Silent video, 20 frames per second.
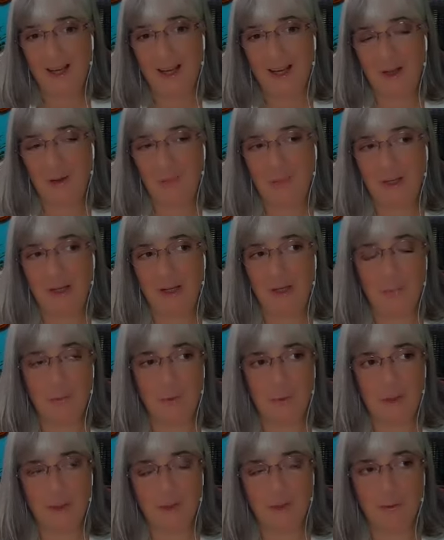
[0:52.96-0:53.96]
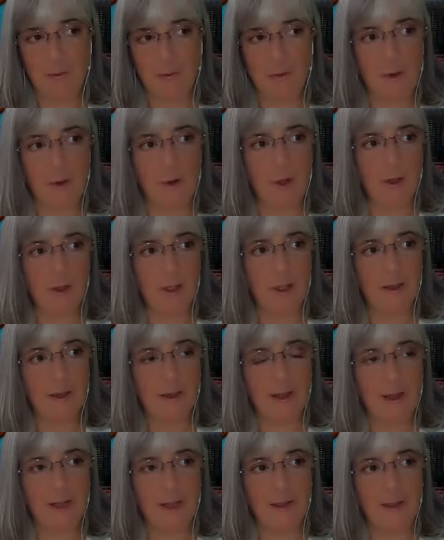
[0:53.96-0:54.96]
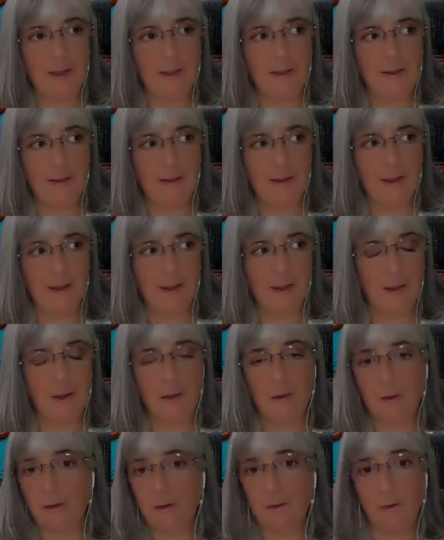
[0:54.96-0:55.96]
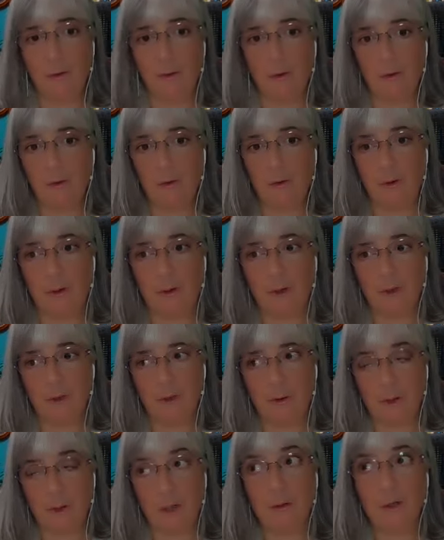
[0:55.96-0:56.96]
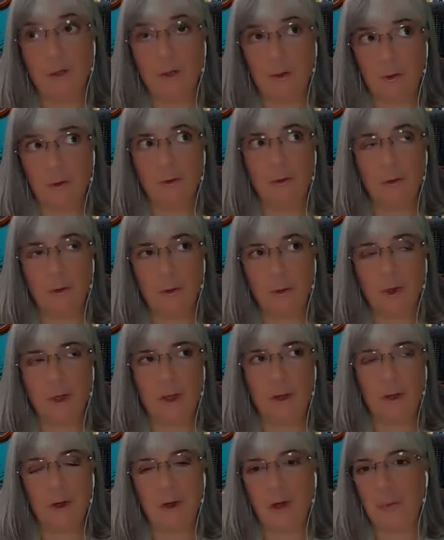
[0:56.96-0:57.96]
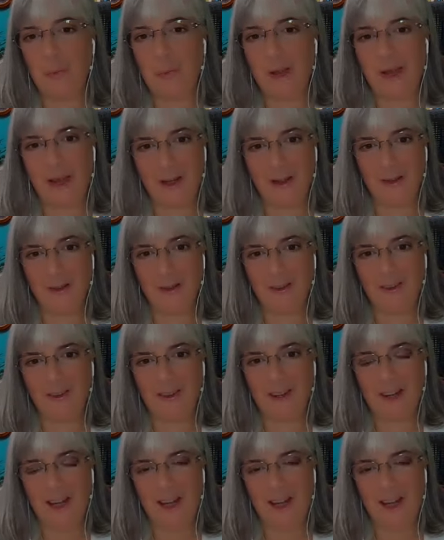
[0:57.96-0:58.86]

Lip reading: My inspiration for calling it that is I think there is truth in all patterns.